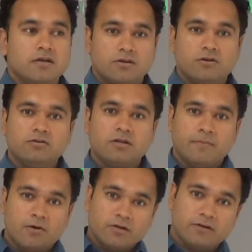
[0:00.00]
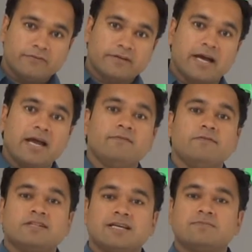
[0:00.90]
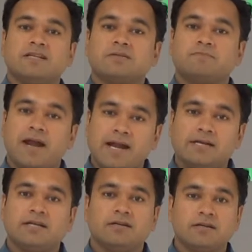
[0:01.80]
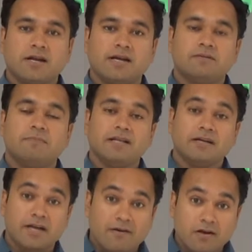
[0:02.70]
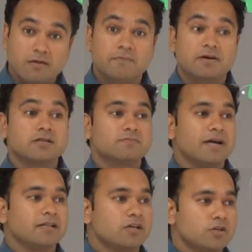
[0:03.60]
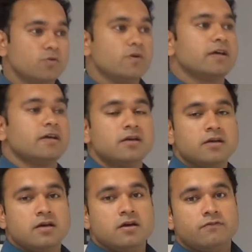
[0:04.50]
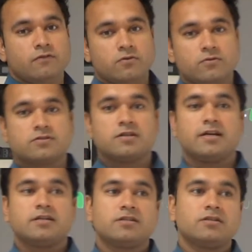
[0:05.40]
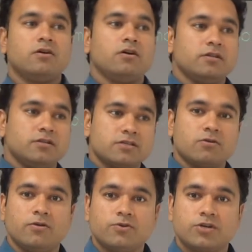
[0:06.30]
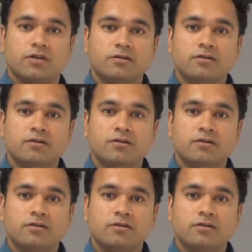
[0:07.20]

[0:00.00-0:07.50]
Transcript: the amount of time which has been spent, right, by the developers, by the QA folks, right, on the solution,